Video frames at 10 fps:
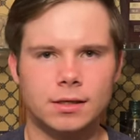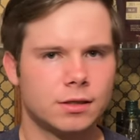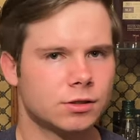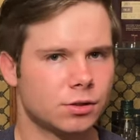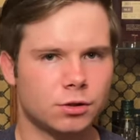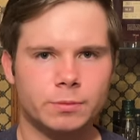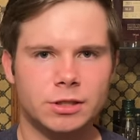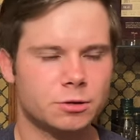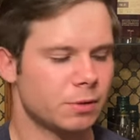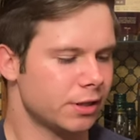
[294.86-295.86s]
it's a little
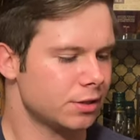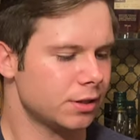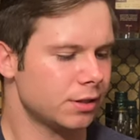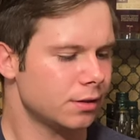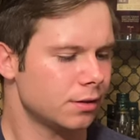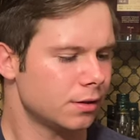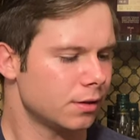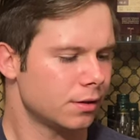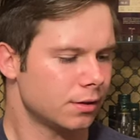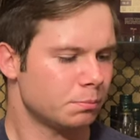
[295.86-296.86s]
bit spicy,
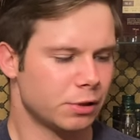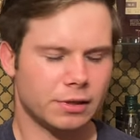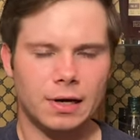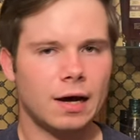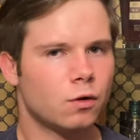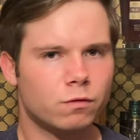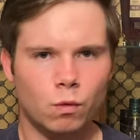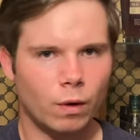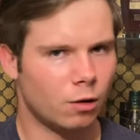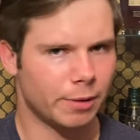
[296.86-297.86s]
but not
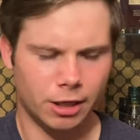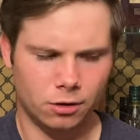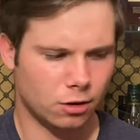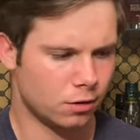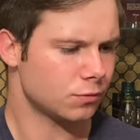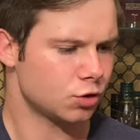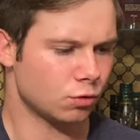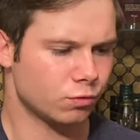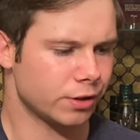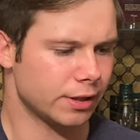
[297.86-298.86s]
overwhelming at all, so
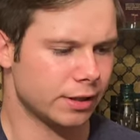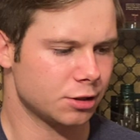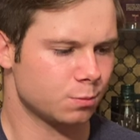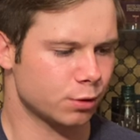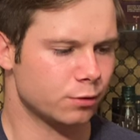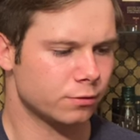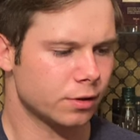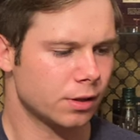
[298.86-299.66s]
really nice proof.